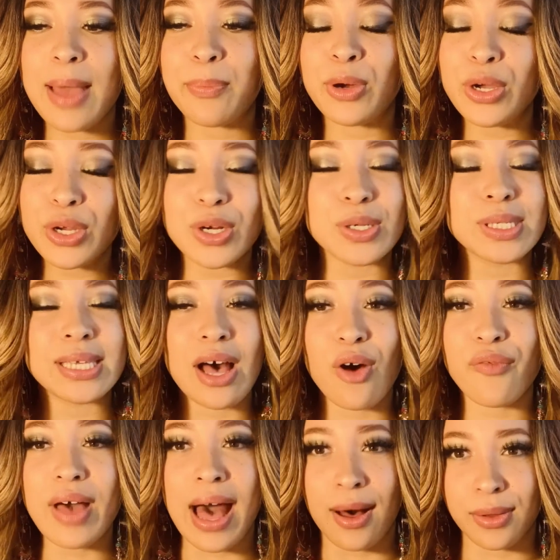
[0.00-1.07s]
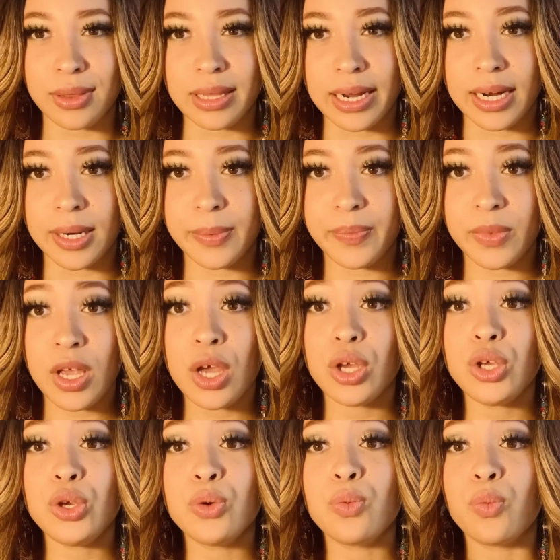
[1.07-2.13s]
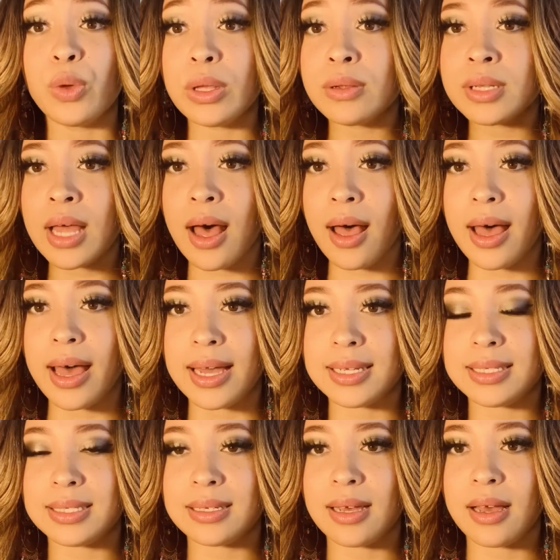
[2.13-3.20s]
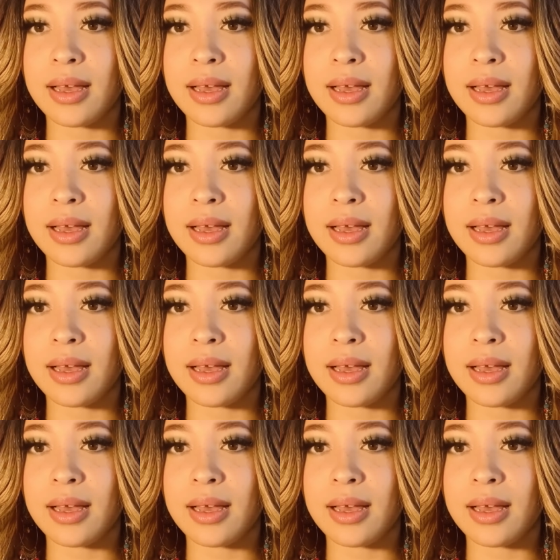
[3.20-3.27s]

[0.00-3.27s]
put yourself out there, you will not